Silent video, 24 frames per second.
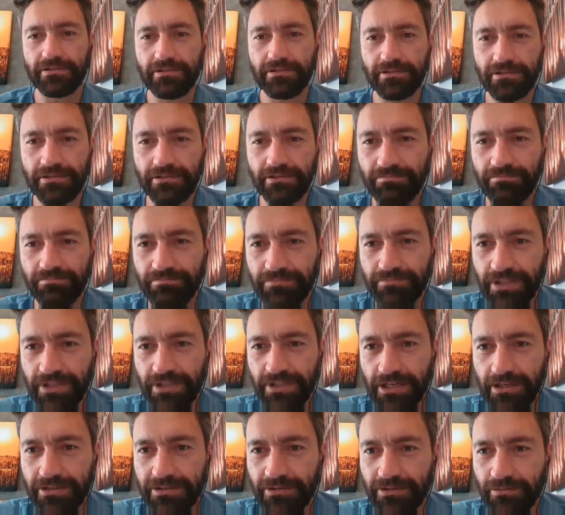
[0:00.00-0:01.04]
Yeah, so
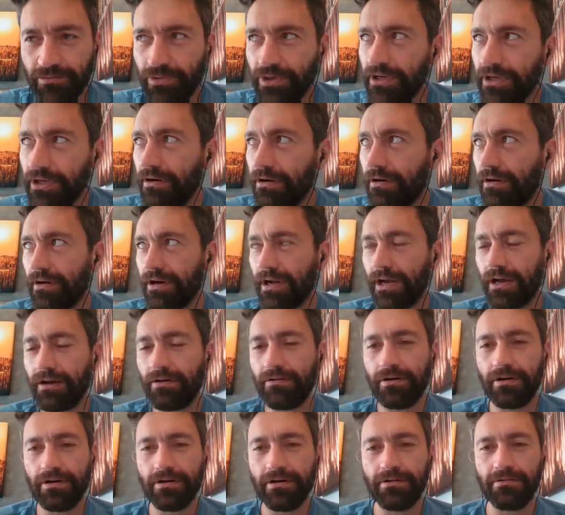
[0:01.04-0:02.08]
we are now on,
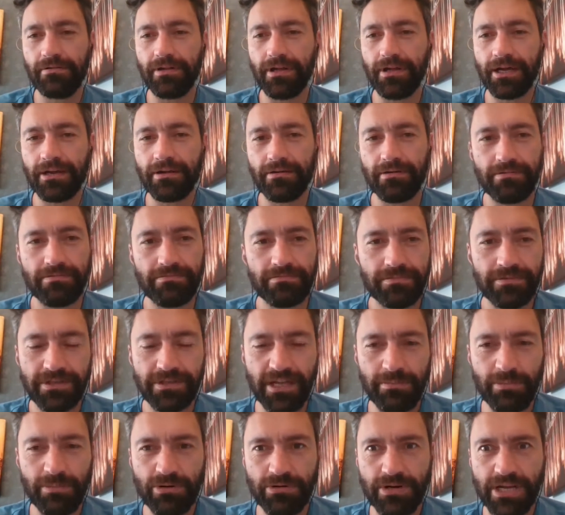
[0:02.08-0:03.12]
I don't know, demo
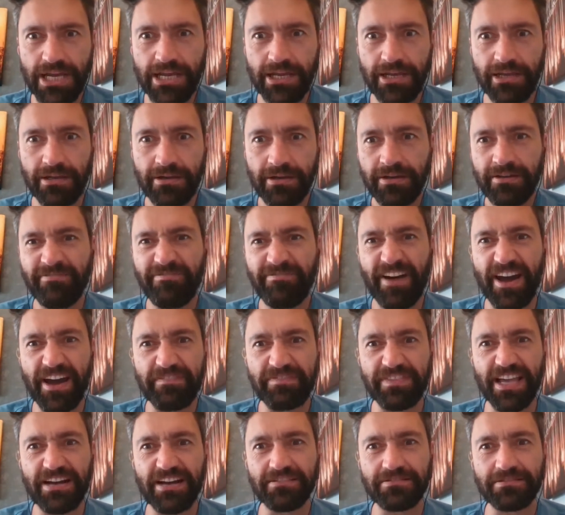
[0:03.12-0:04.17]
day
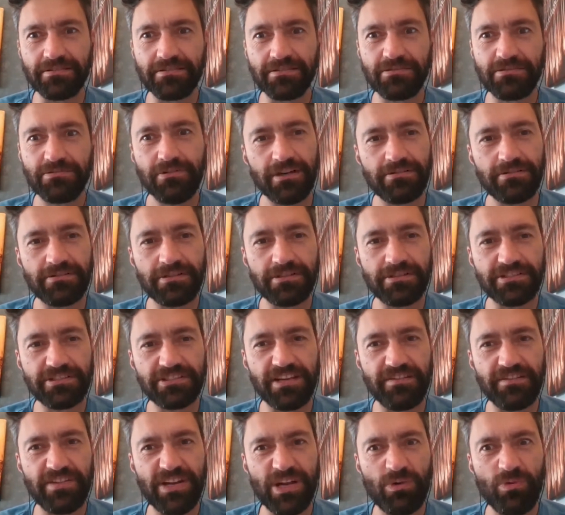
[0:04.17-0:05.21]

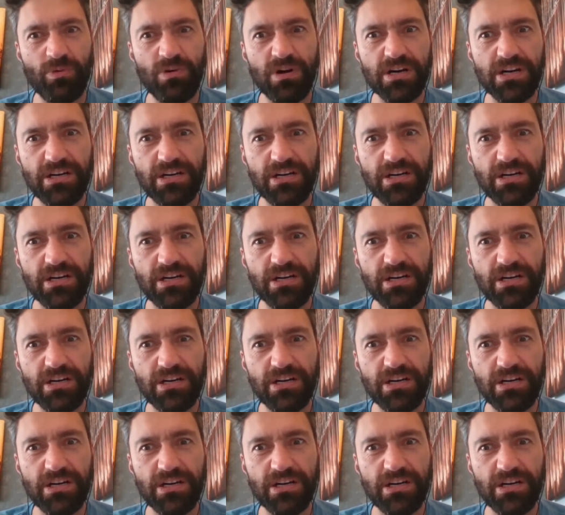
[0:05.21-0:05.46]
5,271.